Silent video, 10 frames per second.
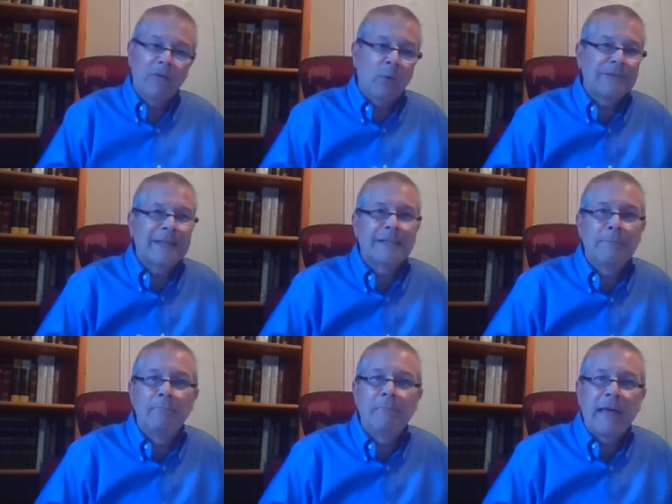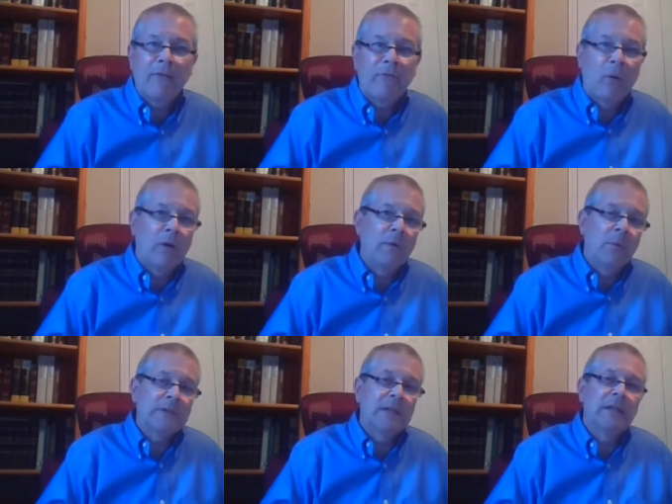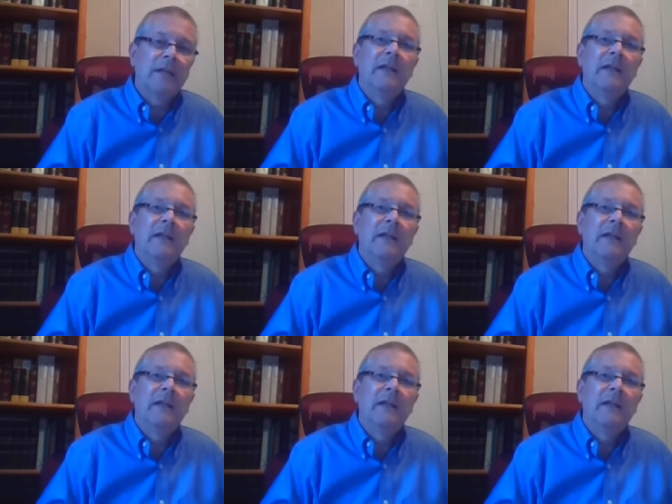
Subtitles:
Of course, that's a metaphor. It wasn't